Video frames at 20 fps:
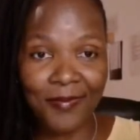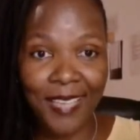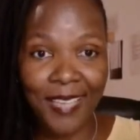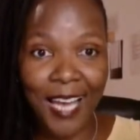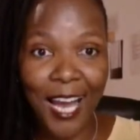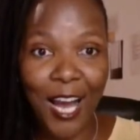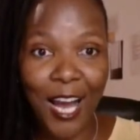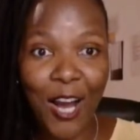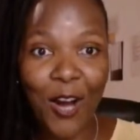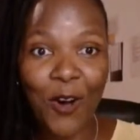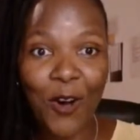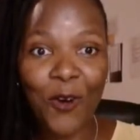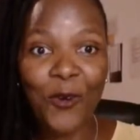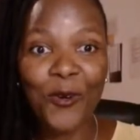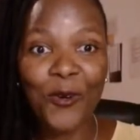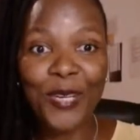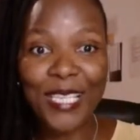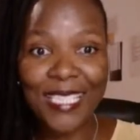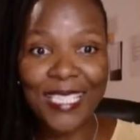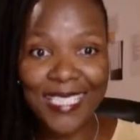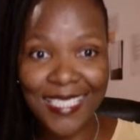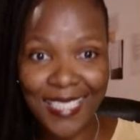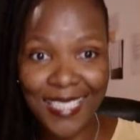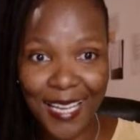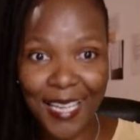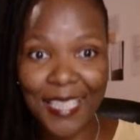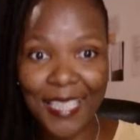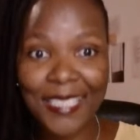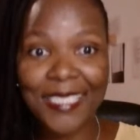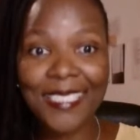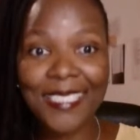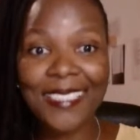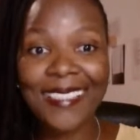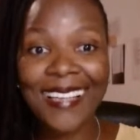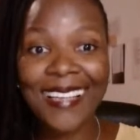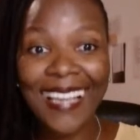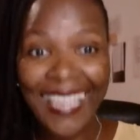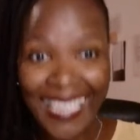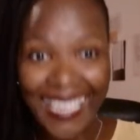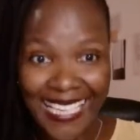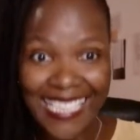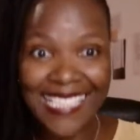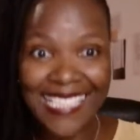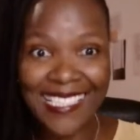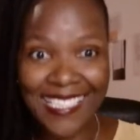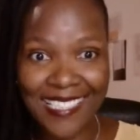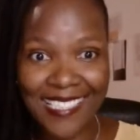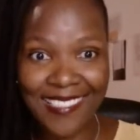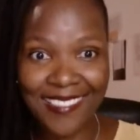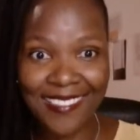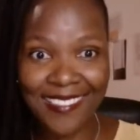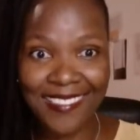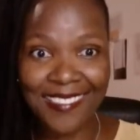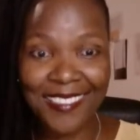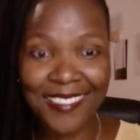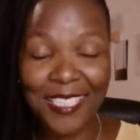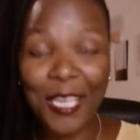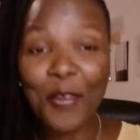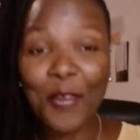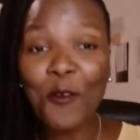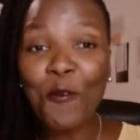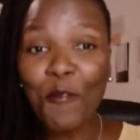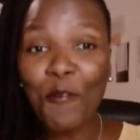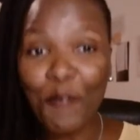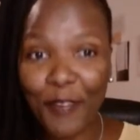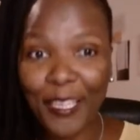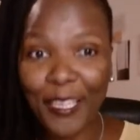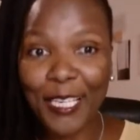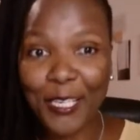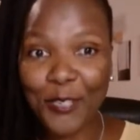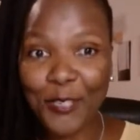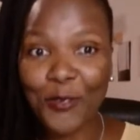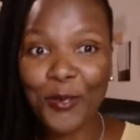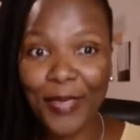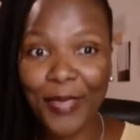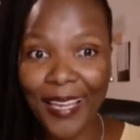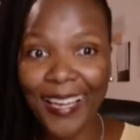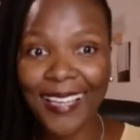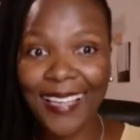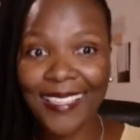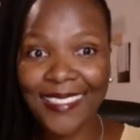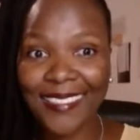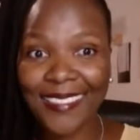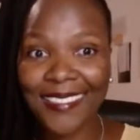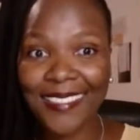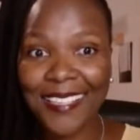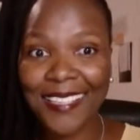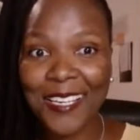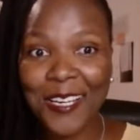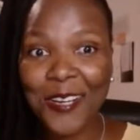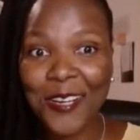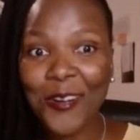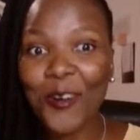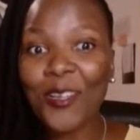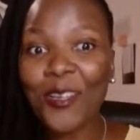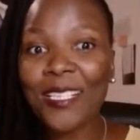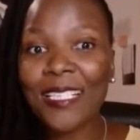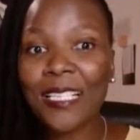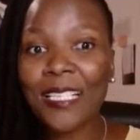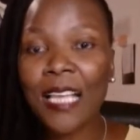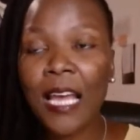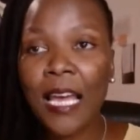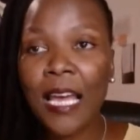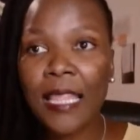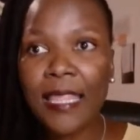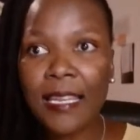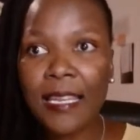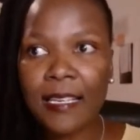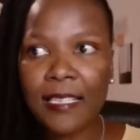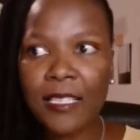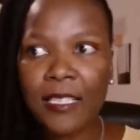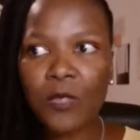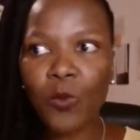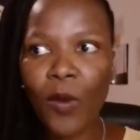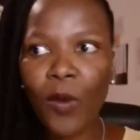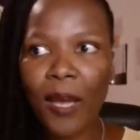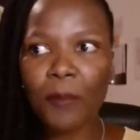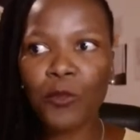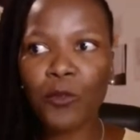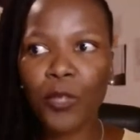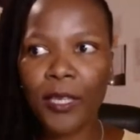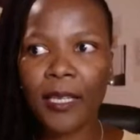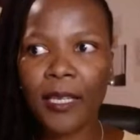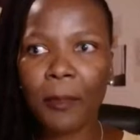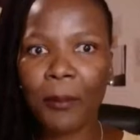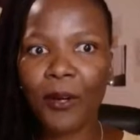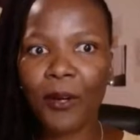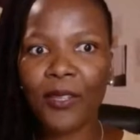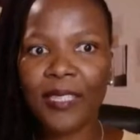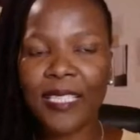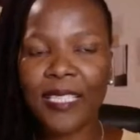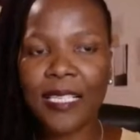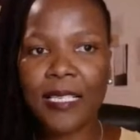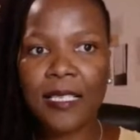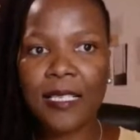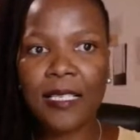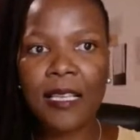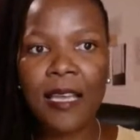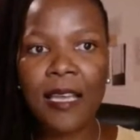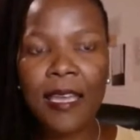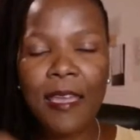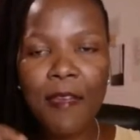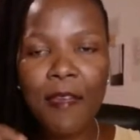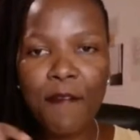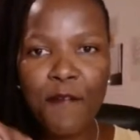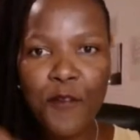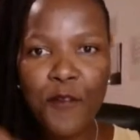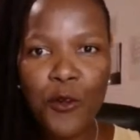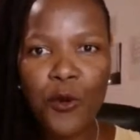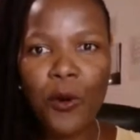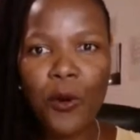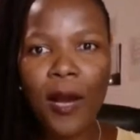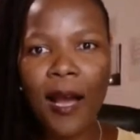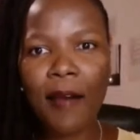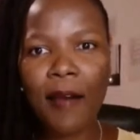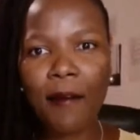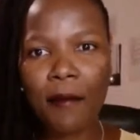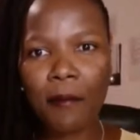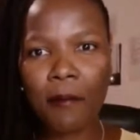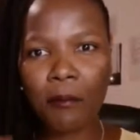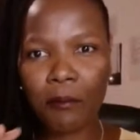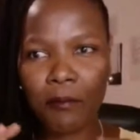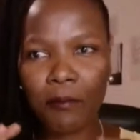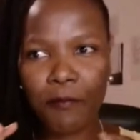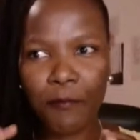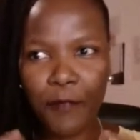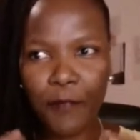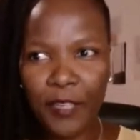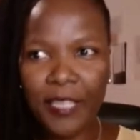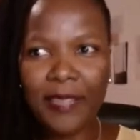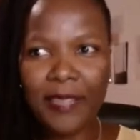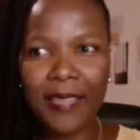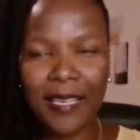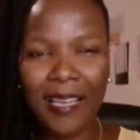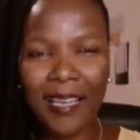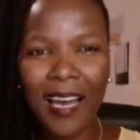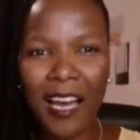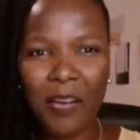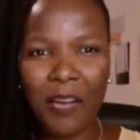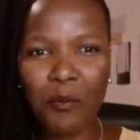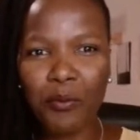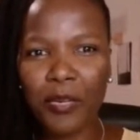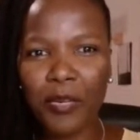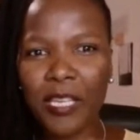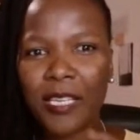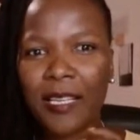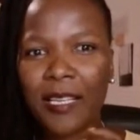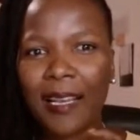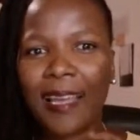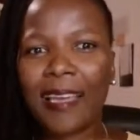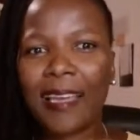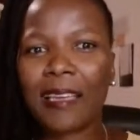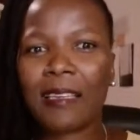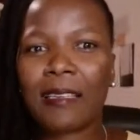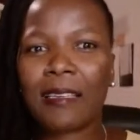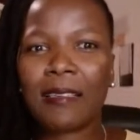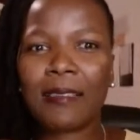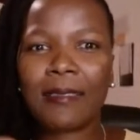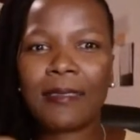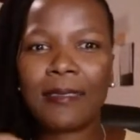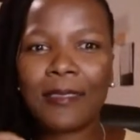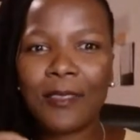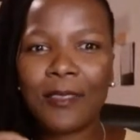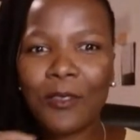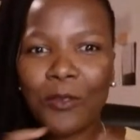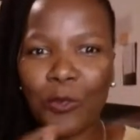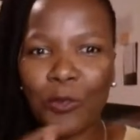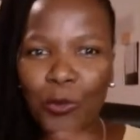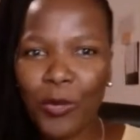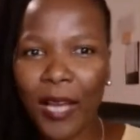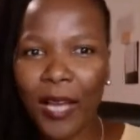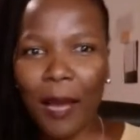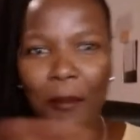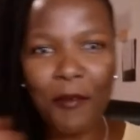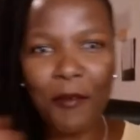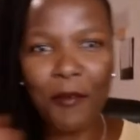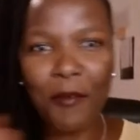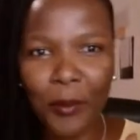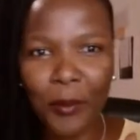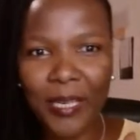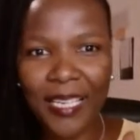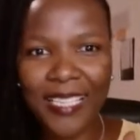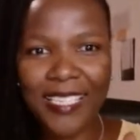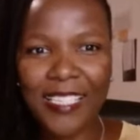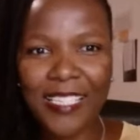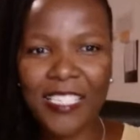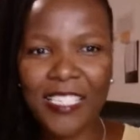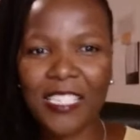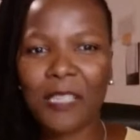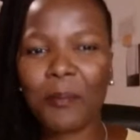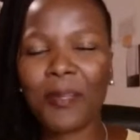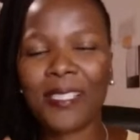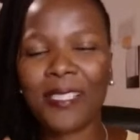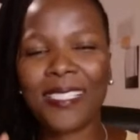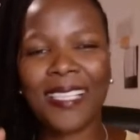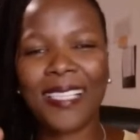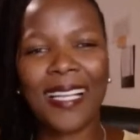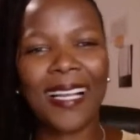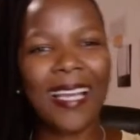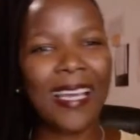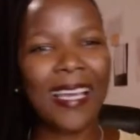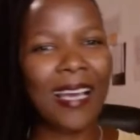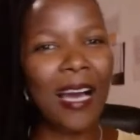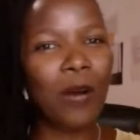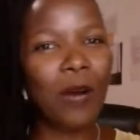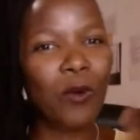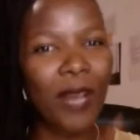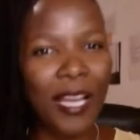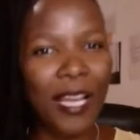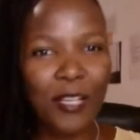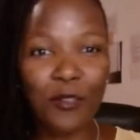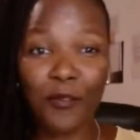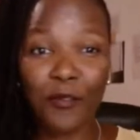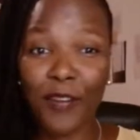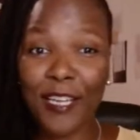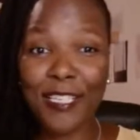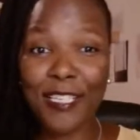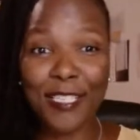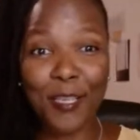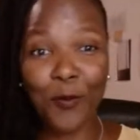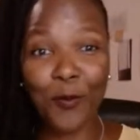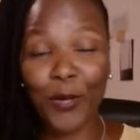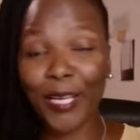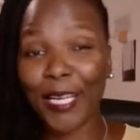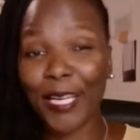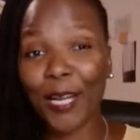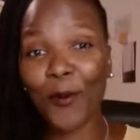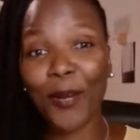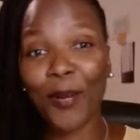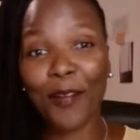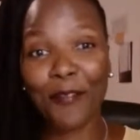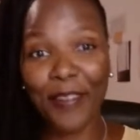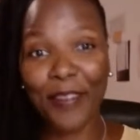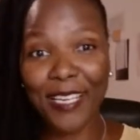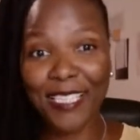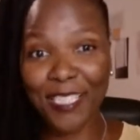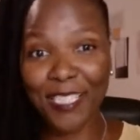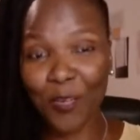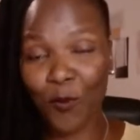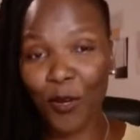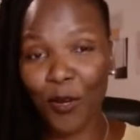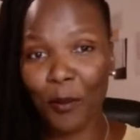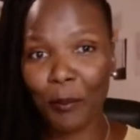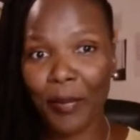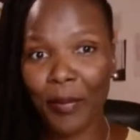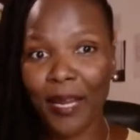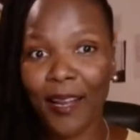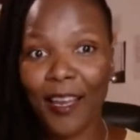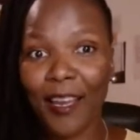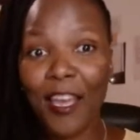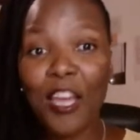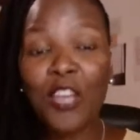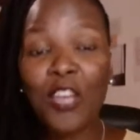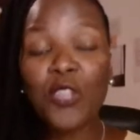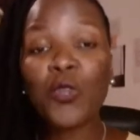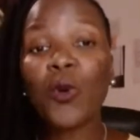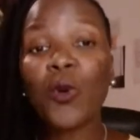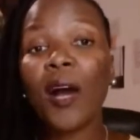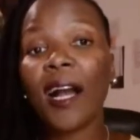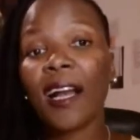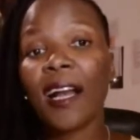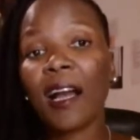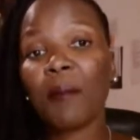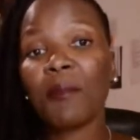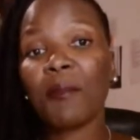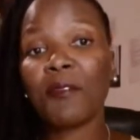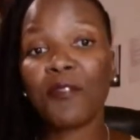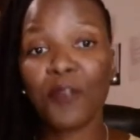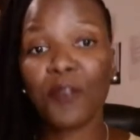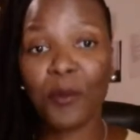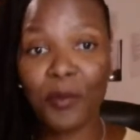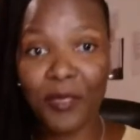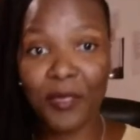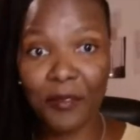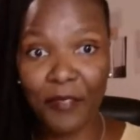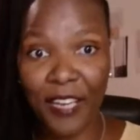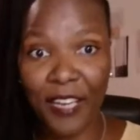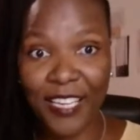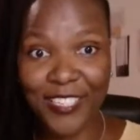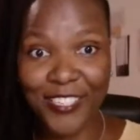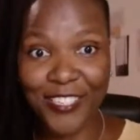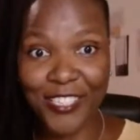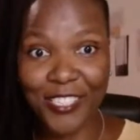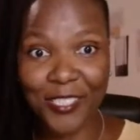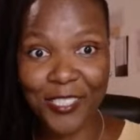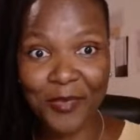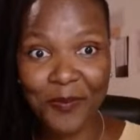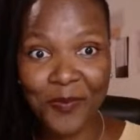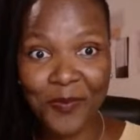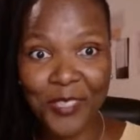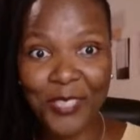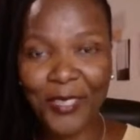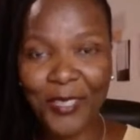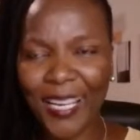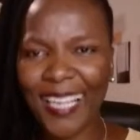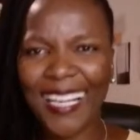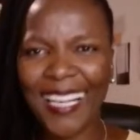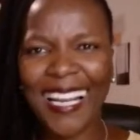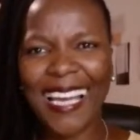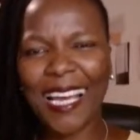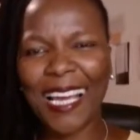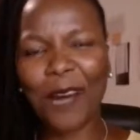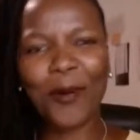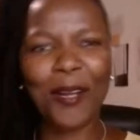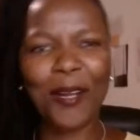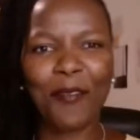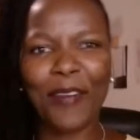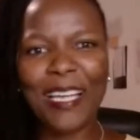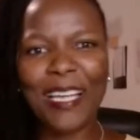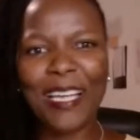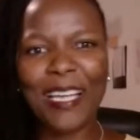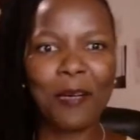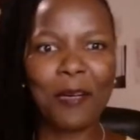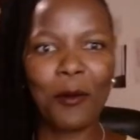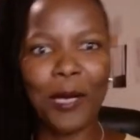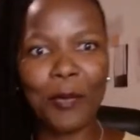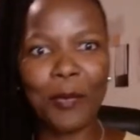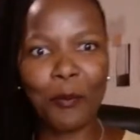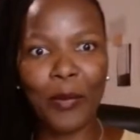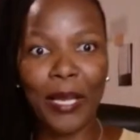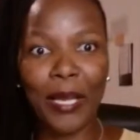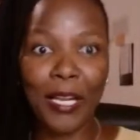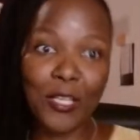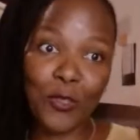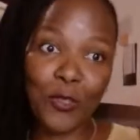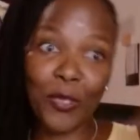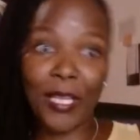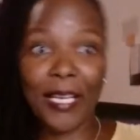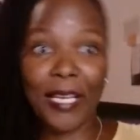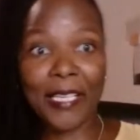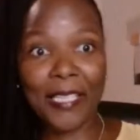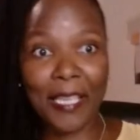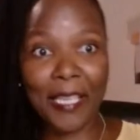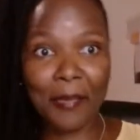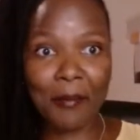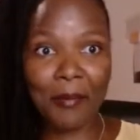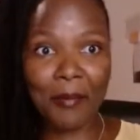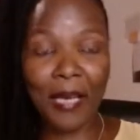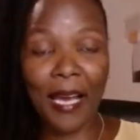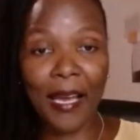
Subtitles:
How is that landing? Can you feel into that? Because the reason why I'm talking about this, if you are feeling that heartbreak, like you coming from a relationship and it's kind of like, I would like to find someone and I want to find someone better, you are coming from revenge. You know, kind of like, I want to find someone better so that I can